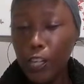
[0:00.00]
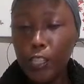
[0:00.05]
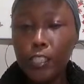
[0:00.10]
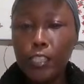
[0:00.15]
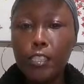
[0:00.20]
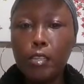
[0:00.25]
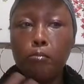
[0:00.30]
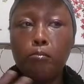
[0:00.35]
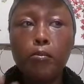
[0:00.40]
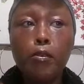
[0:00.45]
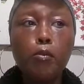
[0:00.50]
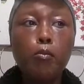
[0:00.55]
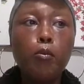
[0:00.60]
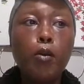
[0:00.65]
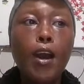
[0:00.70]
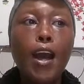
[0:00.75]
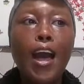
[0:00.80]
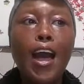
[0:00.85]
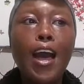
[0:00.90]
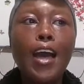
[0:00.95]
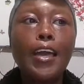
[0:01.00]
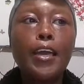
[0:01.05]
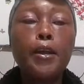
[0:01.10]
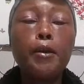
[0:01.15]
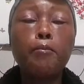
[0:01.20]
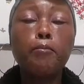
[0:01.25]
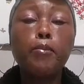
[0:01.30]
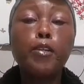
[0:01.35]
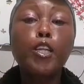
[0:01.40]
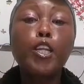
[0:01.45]
Or something where I
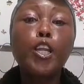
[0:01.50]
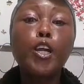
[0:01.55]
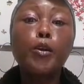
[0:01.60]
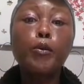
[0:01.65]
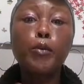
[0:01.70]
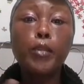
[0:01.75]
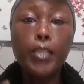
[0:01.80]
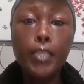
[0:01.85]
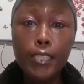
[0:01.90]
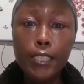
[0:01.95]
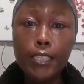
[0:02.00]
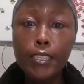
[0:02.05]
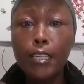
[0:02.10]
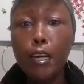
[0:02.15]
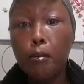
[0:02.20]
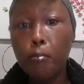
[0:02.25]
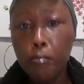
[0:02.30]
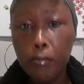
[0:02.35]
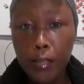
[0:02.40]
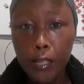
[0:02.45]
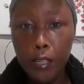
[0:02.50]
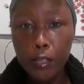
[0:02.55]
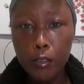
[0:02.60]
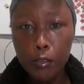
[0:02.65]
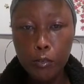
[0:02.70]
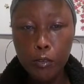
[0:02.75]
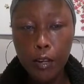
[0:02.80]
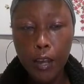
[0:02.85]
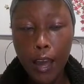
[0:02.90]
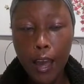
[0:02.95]
am learning something,
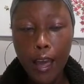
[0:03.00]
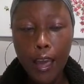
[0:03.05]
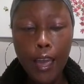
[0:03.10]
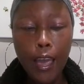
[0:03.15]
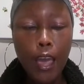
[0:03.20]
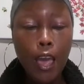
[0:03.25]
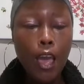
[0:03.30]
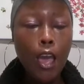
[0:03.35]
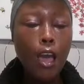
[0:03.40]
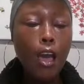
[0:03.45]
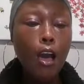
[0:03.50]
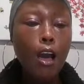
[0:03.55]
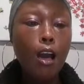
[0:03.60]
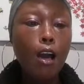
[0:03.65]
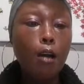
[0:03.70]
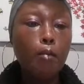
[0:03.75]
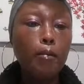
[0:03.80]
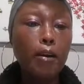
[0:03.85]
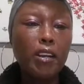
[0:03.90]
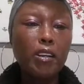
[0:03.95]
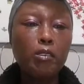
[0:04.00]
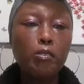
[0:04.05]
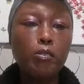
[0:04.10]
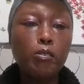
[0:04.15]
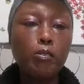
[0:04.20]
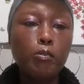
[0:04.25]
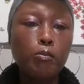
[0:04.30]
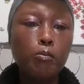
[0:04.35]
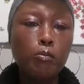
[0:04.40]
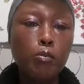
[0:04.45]
okay? I
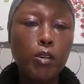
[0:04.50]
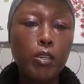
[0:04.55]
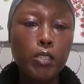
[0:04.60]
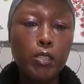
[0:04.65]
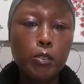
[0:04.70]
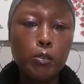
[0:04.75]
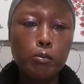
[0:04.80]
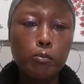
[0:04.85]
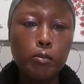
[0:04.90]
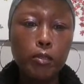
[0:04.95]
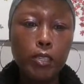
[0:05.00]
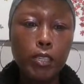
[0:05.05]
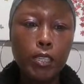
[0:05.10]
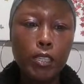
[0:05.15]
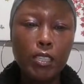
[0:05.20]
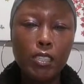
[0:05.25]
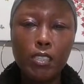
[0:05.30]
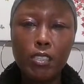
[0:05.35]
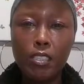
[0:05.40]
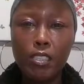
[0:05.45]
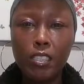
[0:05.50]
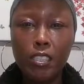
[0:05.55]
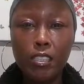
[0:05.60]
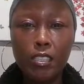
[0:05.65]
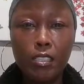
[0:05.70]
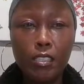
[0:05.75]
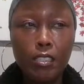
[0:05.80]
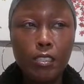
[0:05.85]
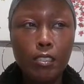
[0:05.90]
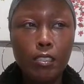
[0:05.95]
don't want to be
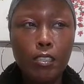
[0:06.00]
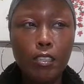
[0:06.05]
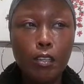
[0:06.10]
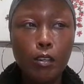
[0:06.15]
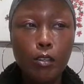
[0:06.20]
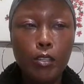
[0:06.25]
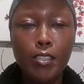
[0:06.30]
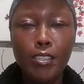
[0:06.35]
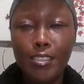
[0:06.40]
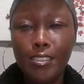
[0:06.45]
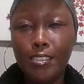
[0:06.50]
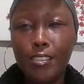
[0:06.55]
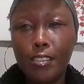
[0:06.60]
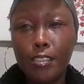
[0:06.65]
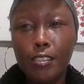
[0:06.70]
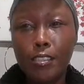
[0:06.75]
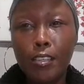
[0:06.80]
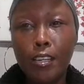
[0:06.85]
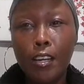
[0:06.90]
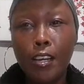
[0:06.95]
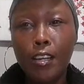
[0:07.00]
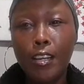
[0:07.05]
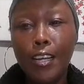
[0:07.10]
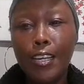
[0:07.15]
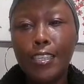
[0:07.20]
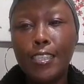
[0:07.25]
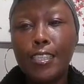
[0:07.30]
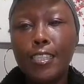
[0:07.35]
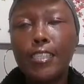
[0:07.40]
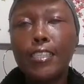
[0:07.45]
just learning, just
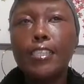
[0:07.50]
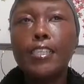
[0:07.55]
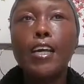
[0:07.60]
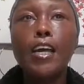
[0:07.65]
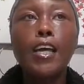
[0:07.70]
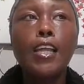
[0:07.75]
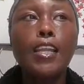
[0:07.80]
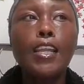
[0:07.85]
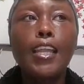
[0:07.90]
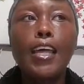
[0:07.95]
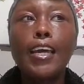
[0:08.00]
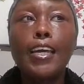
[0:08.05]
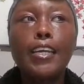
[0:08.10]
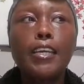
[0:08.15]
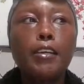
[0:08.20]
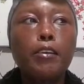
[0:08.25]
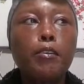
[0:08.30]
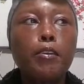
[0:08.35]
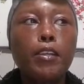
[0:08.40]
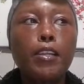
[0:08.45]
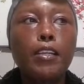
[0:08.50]
like